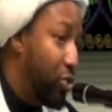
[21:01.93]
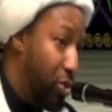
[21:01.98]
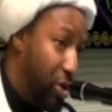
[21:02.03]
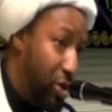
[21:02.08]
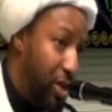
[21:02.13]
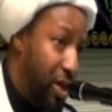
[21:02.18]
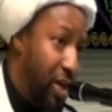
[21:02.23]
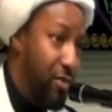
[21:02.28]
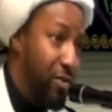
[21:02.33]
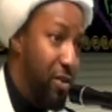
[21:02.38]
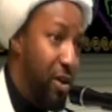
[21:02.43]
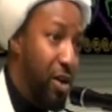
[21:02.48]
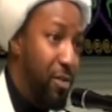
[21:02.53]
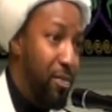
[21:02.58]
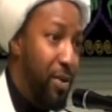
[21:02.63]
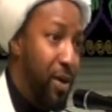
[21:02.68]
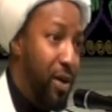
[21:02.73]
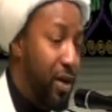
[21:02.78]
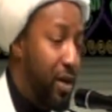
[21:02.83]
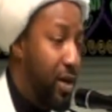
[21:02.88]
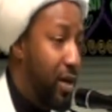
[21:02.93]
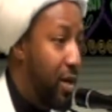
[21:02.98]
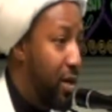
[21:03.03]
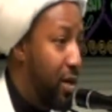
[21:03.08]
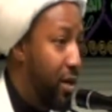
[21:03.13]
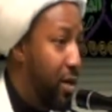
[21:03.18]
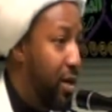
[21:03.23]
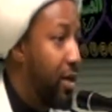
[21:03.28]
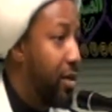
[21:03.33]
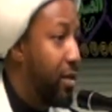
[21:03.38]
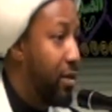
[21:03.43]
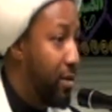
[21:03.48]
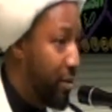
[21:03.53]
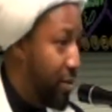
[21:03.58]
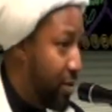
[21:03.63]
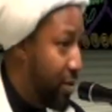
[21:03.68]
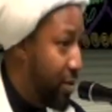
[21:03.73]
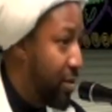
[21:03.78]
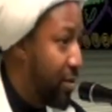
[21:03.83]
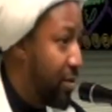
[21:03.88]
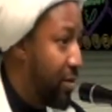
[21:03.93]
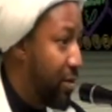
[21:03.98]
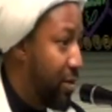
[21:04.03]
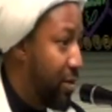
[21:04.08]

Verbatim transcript: The Shuhada of Karbala, again,